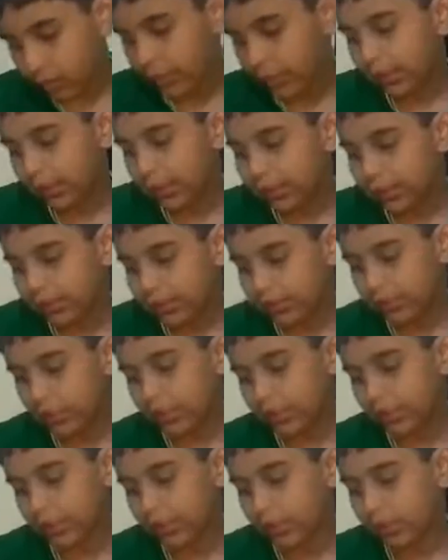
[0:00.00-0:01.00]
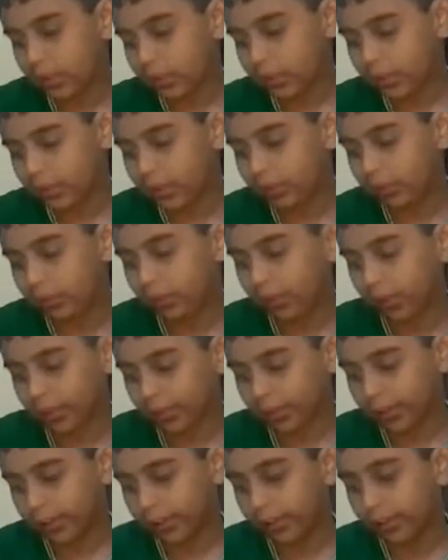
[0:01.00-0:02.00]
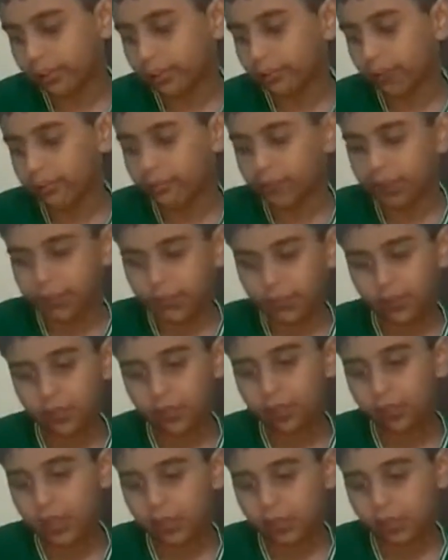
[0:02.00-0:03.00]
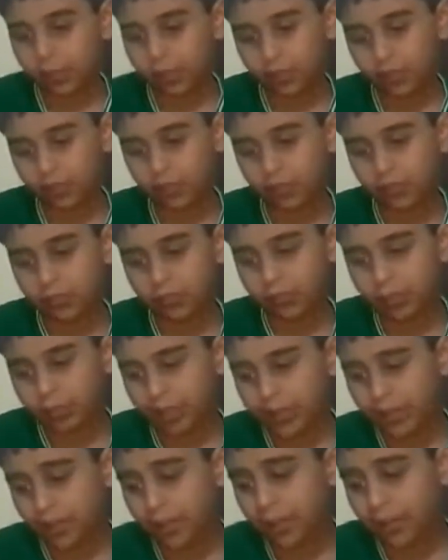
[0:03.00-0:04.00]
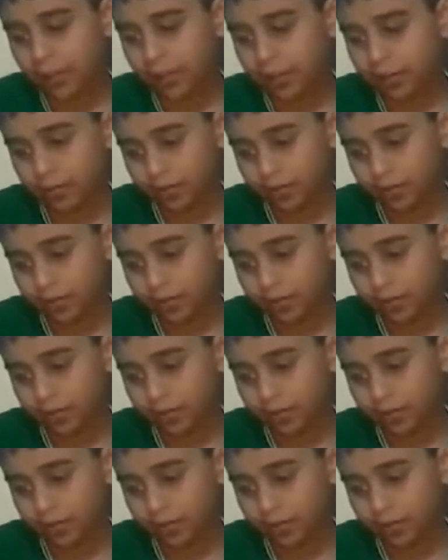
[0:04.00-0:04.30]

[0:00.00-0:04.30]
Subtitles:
and another bottle with 2 cups of vinegar.